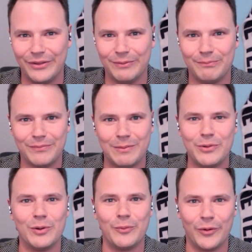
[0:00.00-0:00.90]
they're
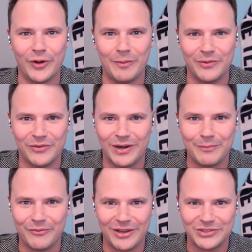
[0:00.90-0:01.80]
computer programmers. They're
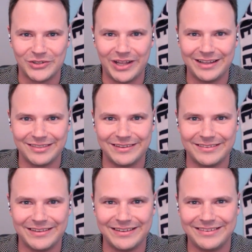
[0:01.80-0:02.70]
not professional athletes,
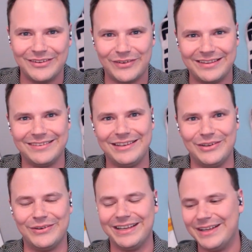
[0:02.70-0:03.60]
and that's still
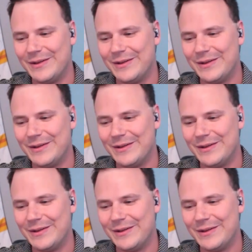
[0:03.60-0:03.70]
continued